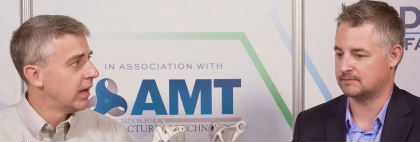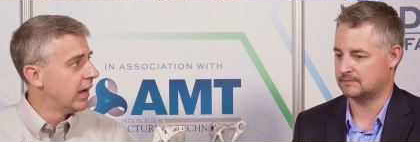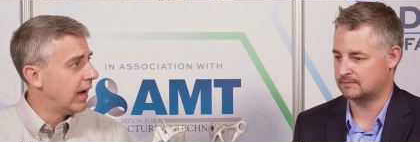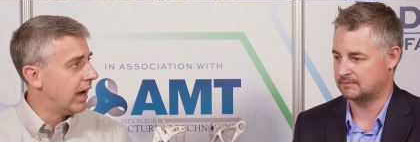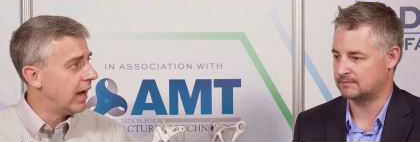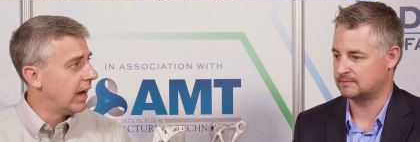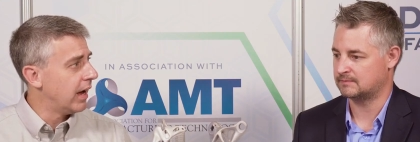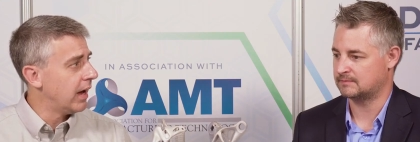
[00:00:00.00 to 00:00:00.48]

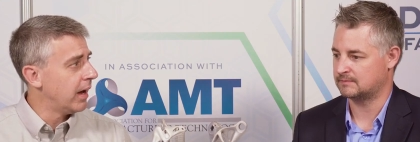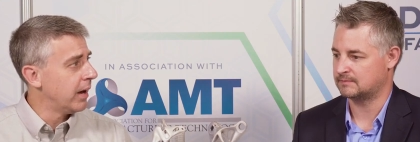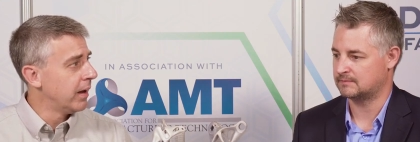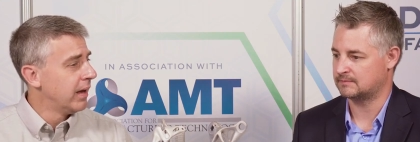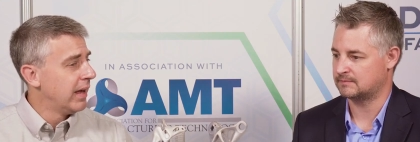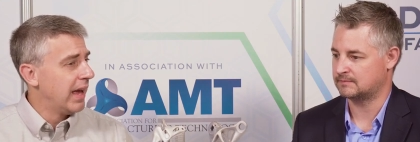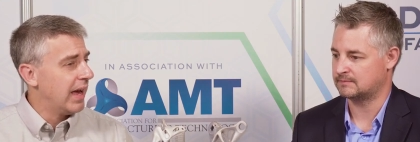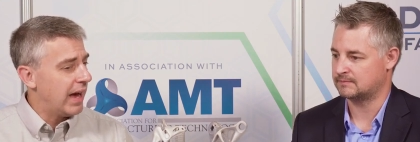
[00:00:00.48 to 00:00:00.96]
Speaker 1: Uh,
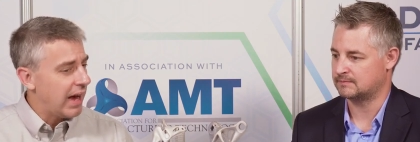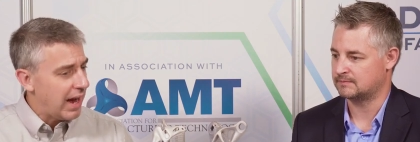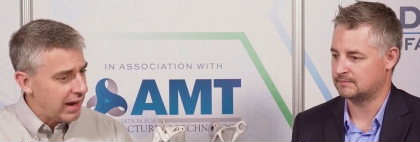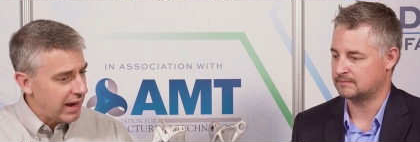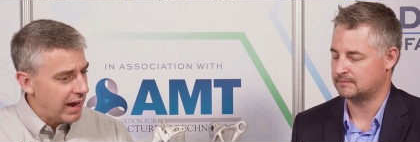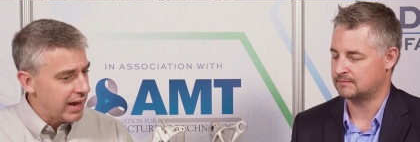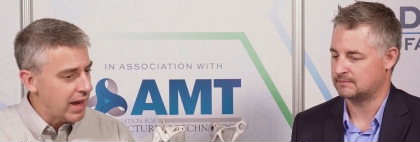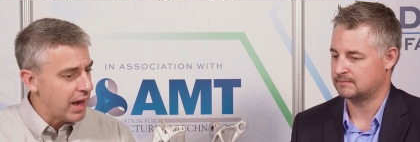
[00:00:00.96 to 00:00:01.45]

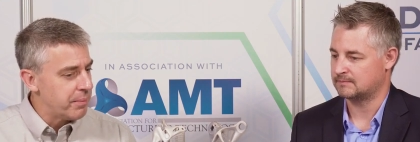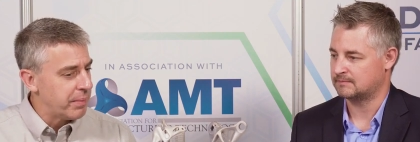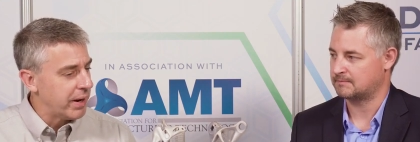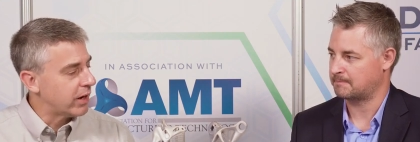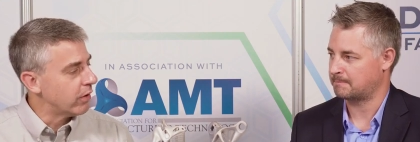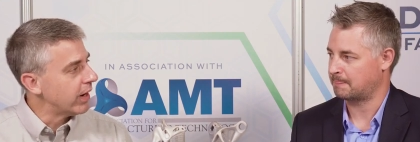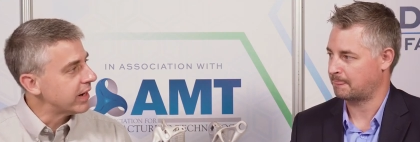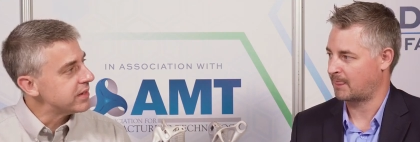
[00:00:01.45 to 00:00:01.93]
am
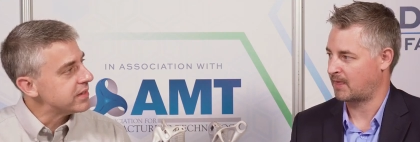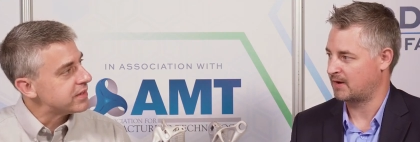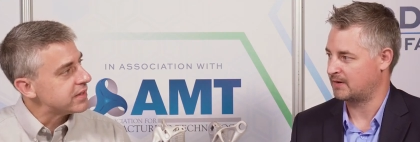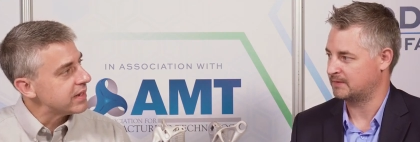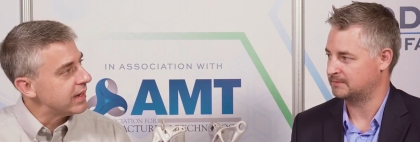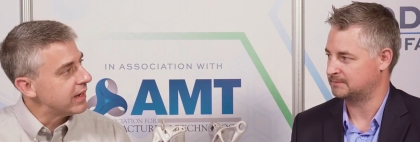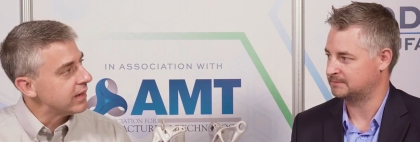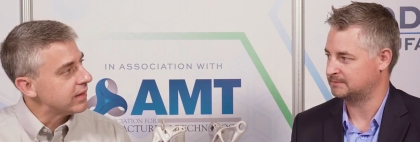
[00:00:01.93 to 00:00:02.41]
I correct in
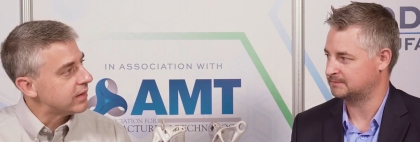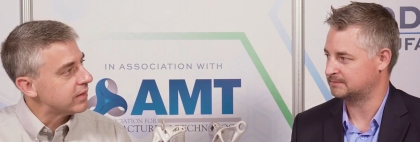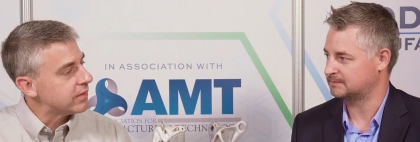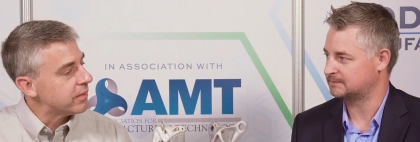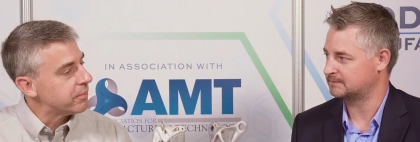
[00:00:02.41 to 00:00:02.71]
saying